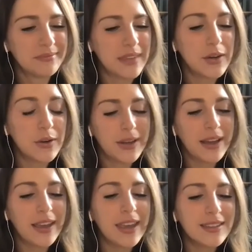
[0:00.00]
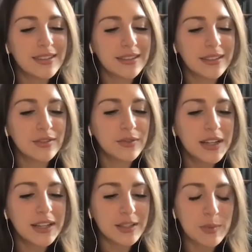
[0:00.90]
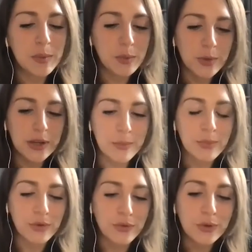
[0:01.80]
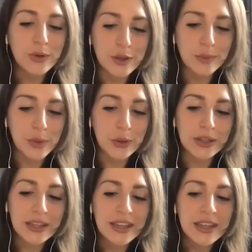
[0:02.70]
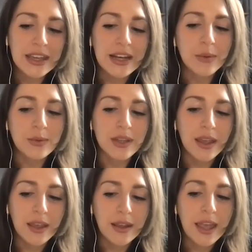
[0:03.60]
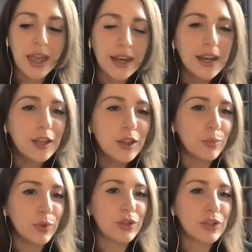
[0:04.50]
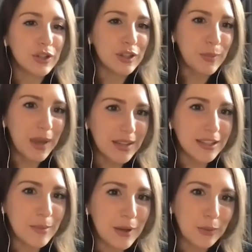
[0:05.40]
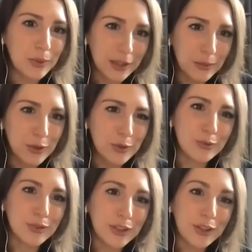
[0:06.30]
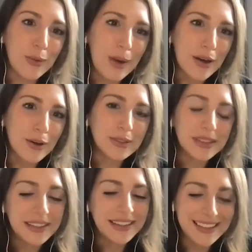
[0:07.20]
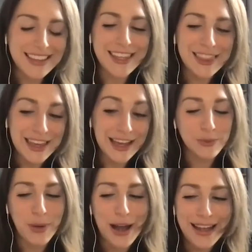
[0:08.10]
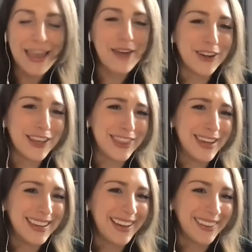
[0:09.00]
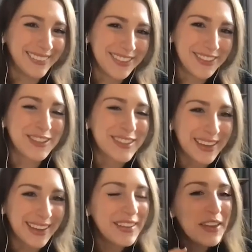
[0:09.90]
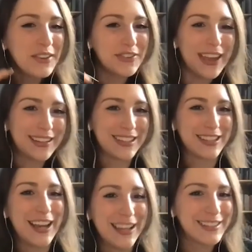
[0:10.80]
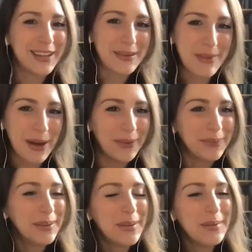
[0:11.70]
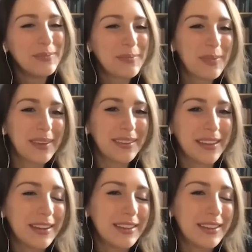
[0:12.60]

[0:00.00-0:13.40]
I don't know. I guess it's funny because people bring up the food in the book, and I was editing the book during the pandemic when like we couldn't really go out, and I think that's why everything it's just like fantasizing about, like,